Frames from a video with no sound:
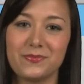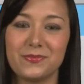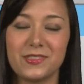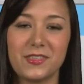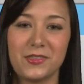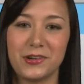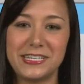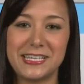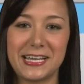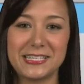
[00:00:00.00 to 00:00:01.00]
The
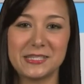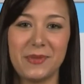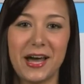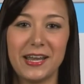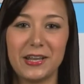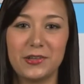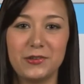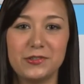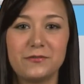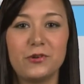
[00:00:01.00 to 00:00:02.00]
30-second spot
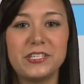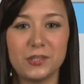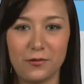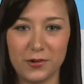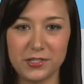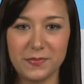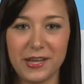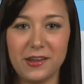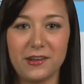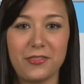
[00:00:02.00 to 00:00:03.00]
includes voiceovers by
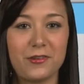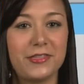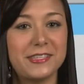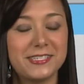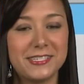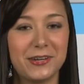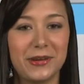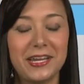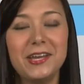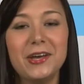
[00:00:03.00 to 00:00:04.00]
none other than
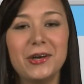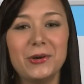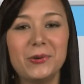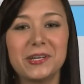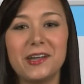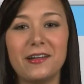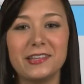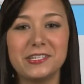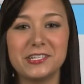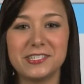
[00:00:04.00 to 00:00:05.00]
Siri, who
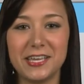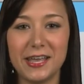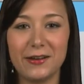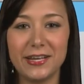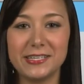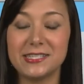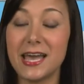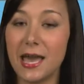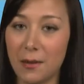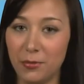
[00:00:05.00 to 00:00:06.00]
acknowledges the areas
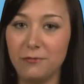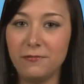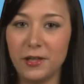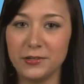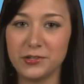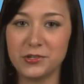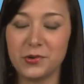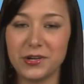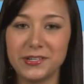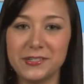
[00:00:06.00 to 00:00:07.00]
that Apple falls
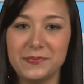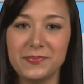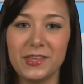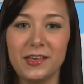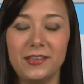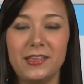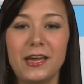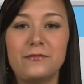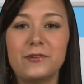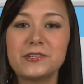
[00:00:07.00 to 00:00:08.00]
short. The
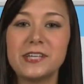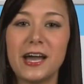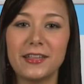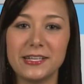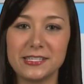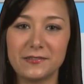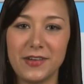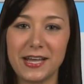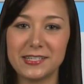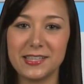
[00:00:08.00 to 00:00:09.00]
ad first highlights the
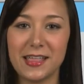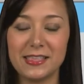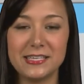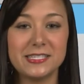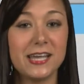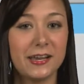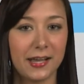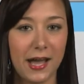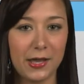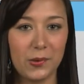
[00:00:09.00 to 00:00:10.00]
fact that the static
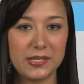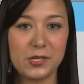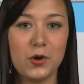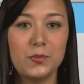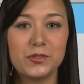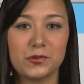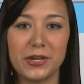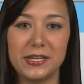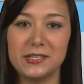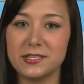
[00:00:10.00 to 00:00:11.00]
iOS home
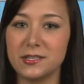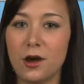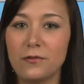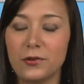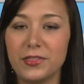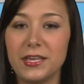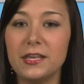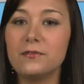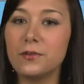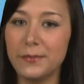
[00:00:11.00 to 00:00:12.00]
screen doesn't offer the
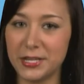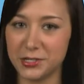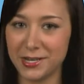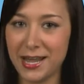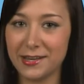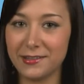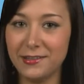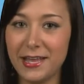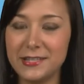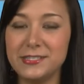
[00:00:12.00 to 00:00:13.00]
information at a
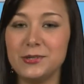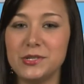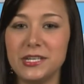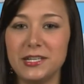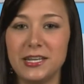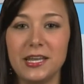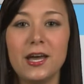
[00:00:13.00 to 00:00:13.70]
glance utility